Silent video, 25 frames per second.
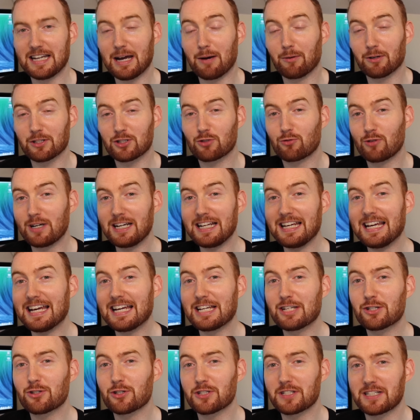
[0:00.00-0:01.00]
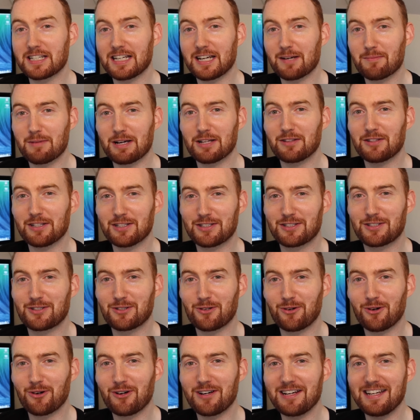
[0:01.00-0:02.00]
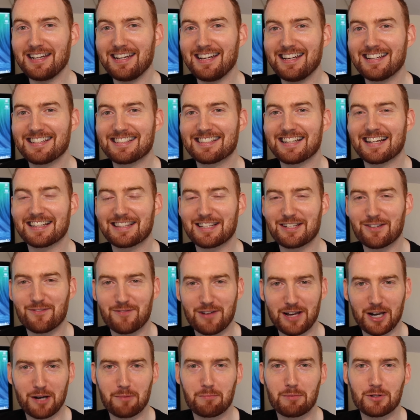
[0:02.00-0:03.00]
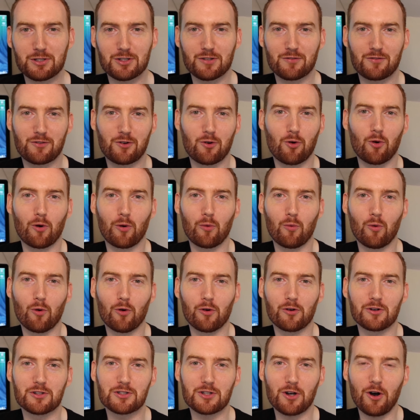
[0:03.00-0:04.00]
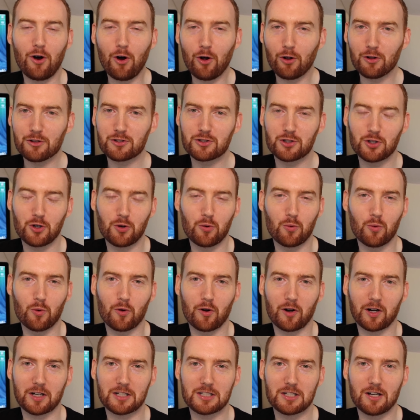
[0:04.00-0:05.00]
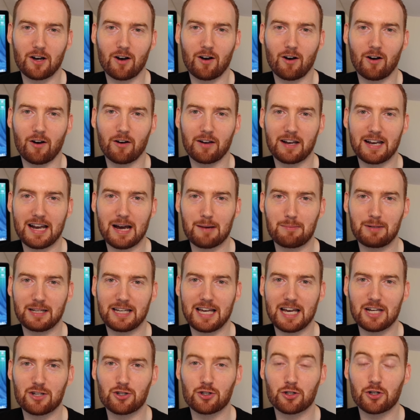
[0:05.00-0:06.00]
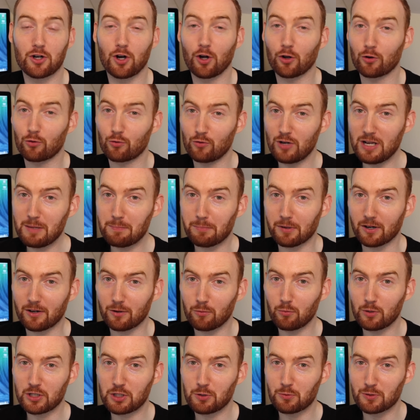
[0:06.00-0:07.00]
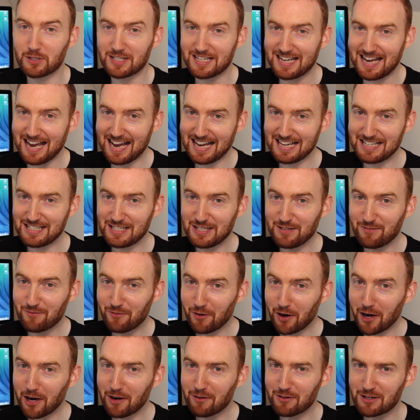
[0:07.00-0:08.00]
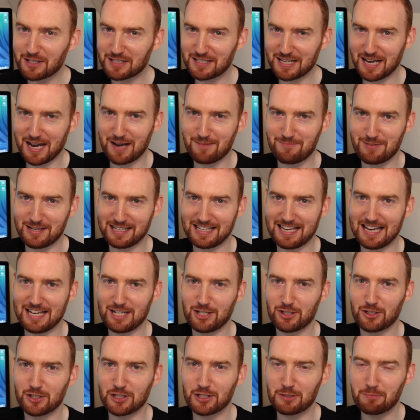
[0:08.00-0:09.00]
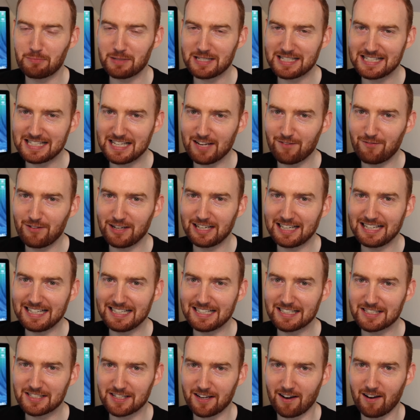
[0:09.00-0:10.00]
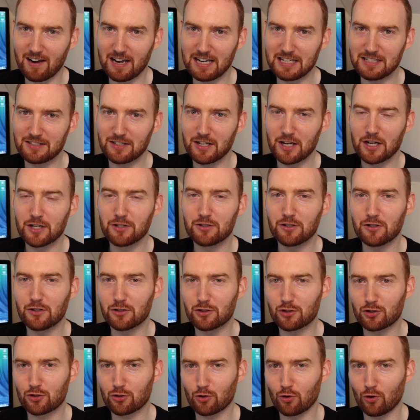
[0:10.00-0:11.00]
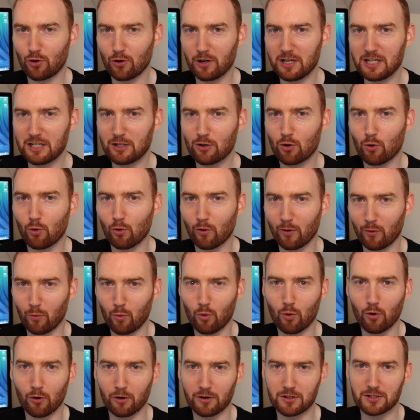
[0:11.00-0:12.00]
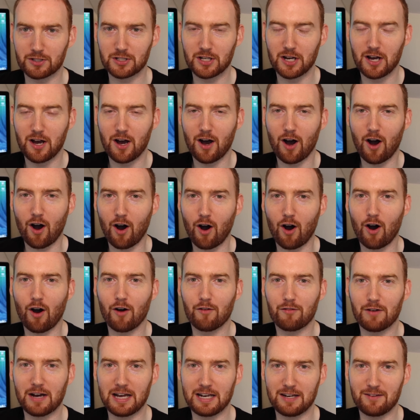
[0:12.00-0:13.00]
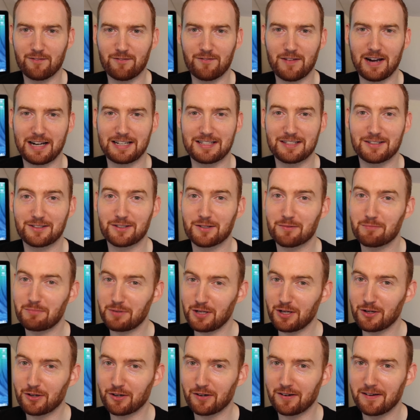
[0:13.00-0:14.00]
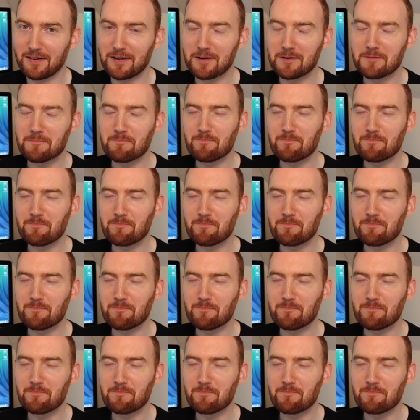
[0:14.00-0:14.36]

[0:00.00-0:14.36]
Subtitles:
Now, what's really interesting about this story is that the developers of Core Wars also worked on an application called Reaper, which was an antivirus application specifically designed to destroy core wars of an infected computer.